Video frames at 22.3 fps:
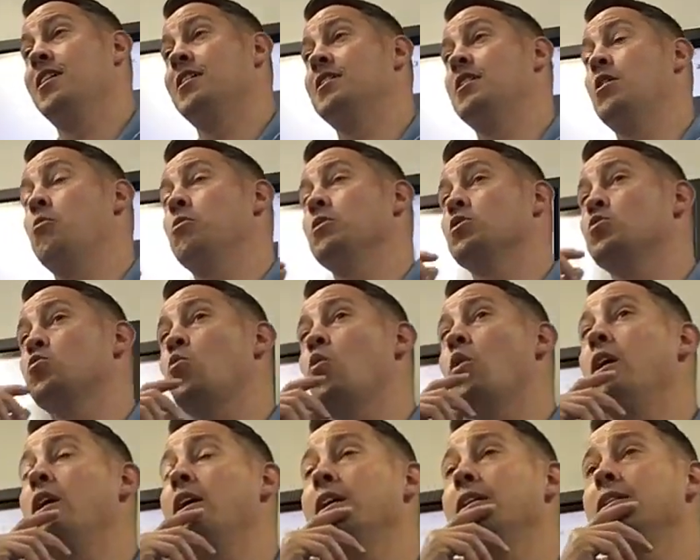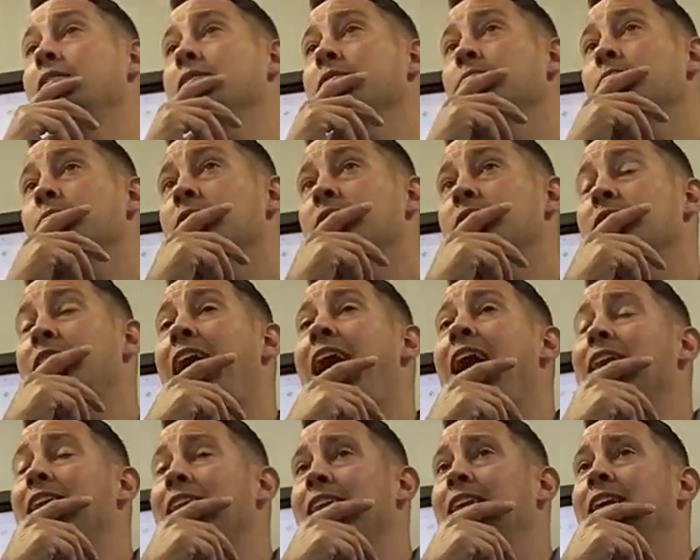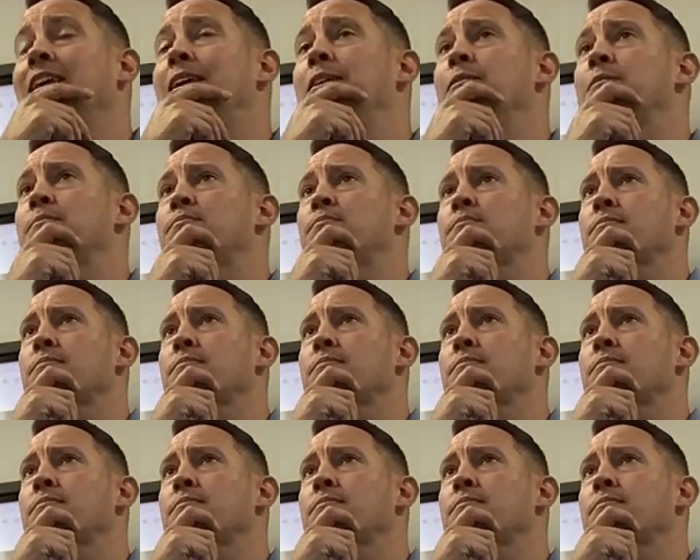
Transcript: There was one, sadly,